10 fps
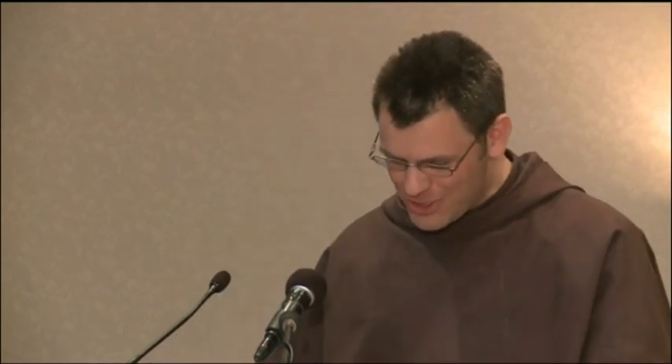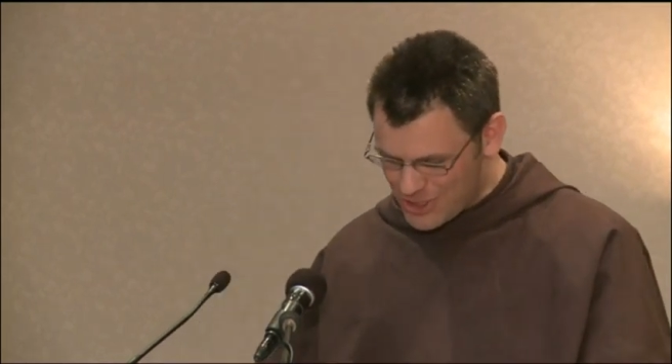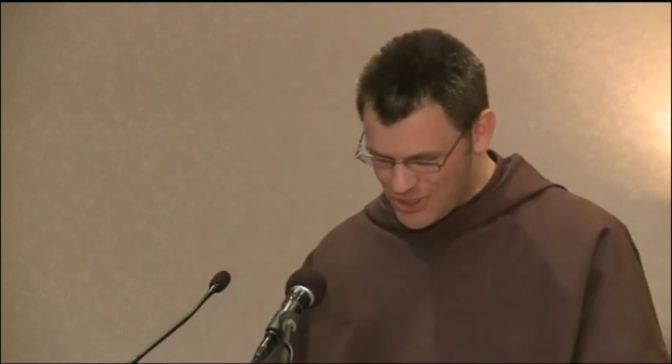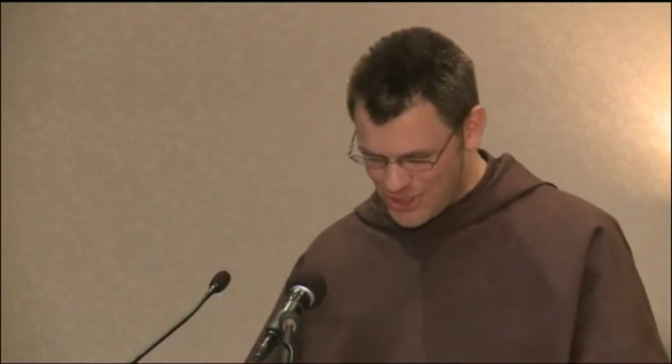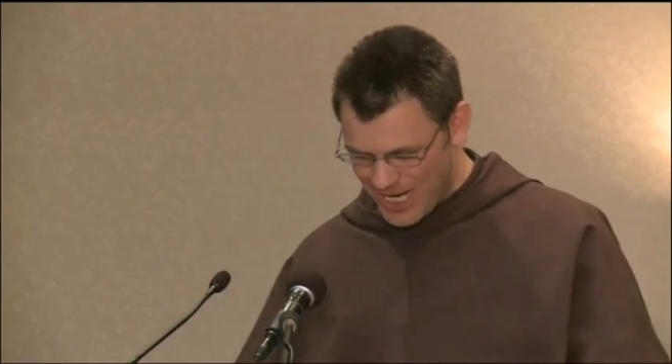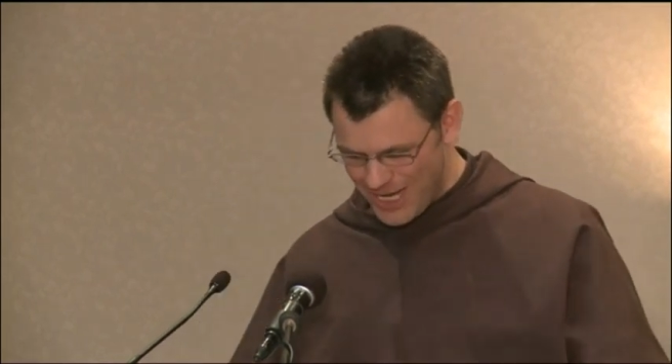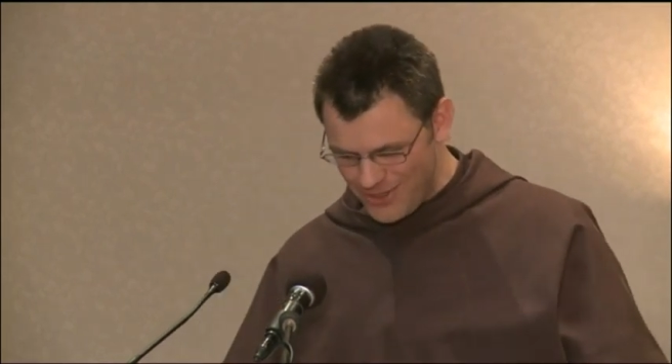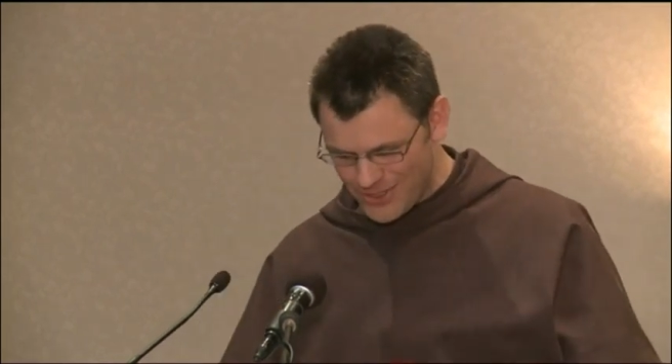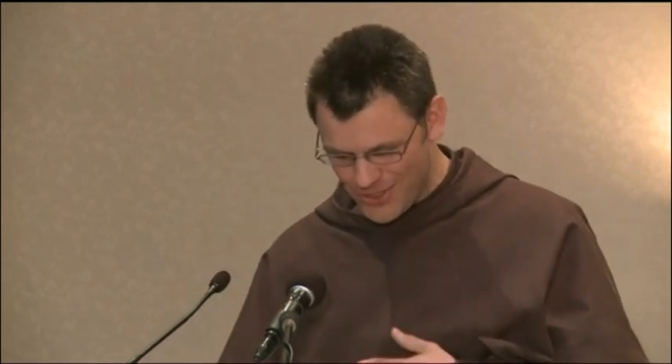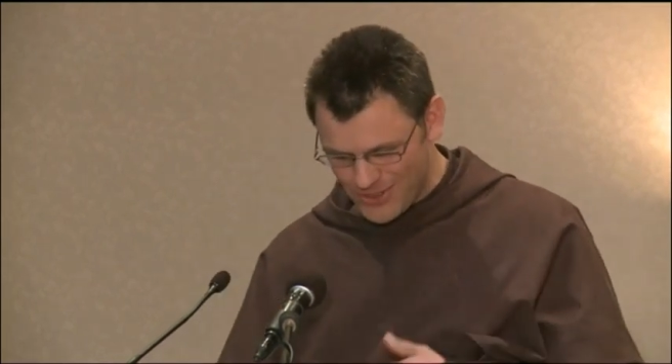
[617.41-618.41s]
when she shared
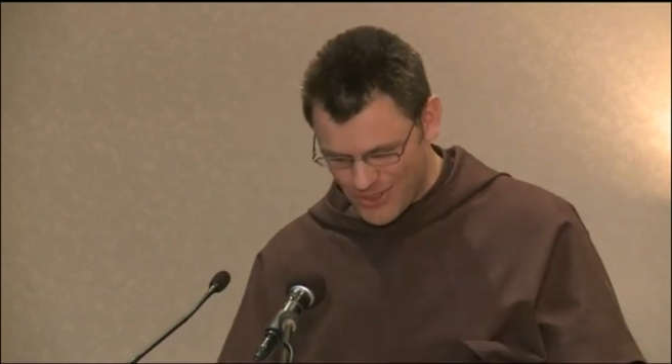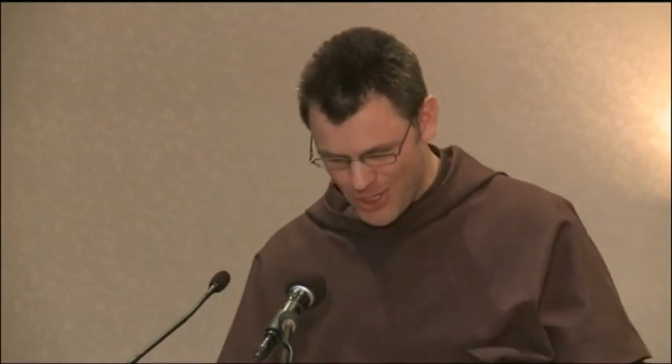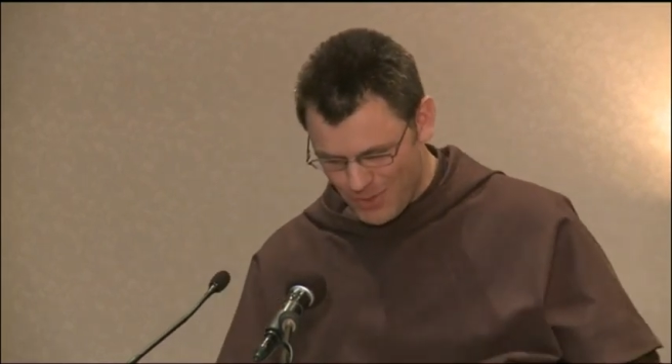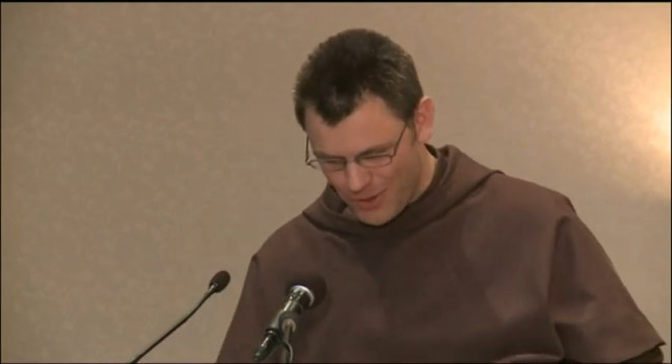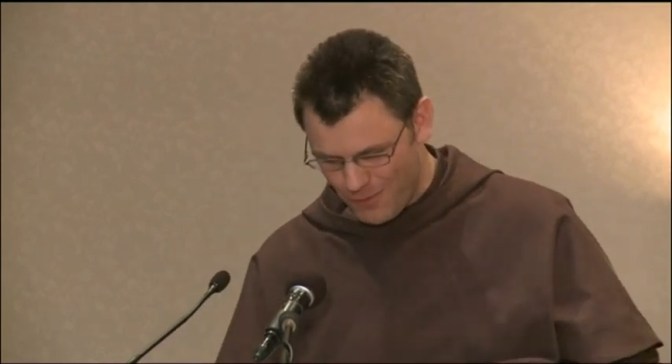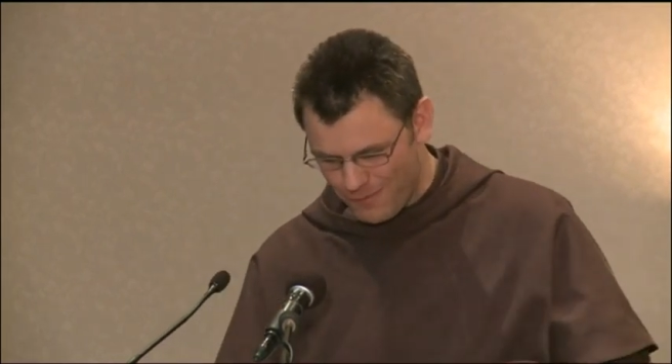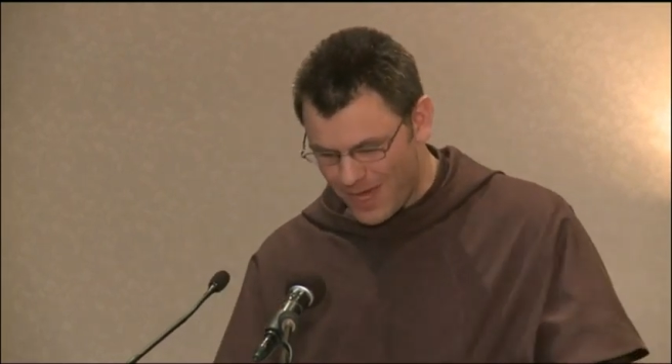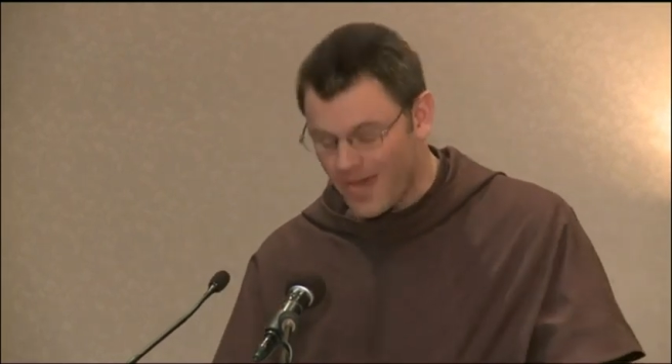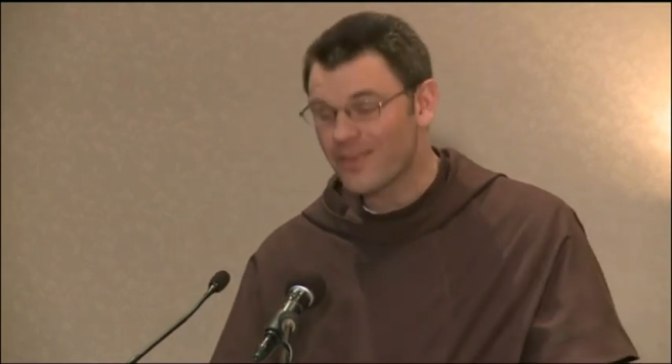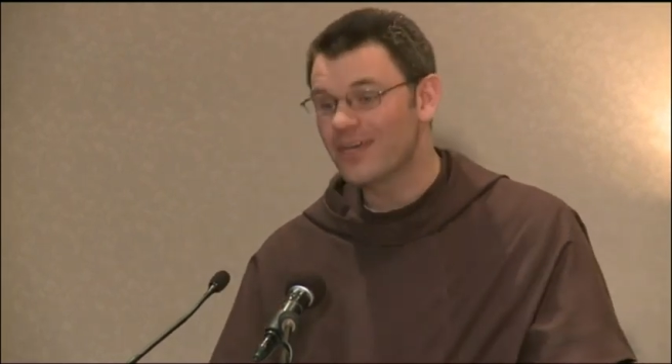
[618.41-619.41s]
this concern with her
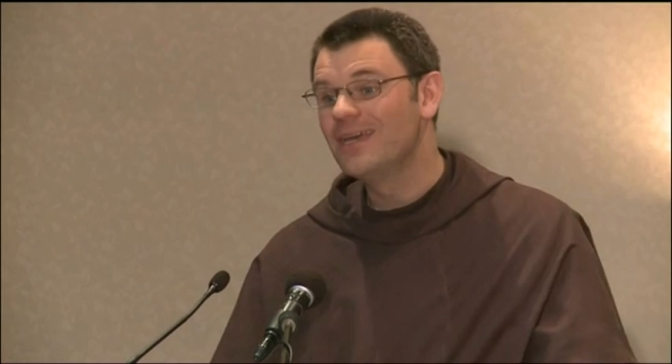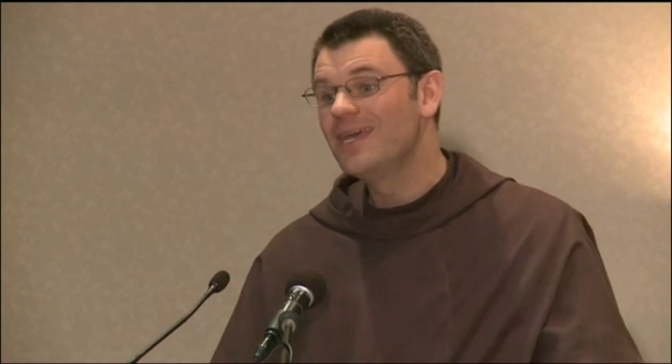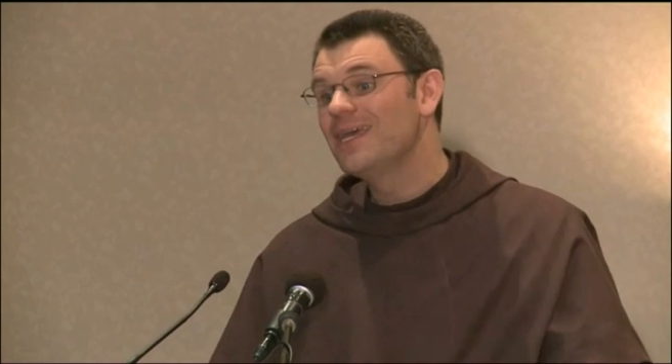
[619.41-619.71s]
father,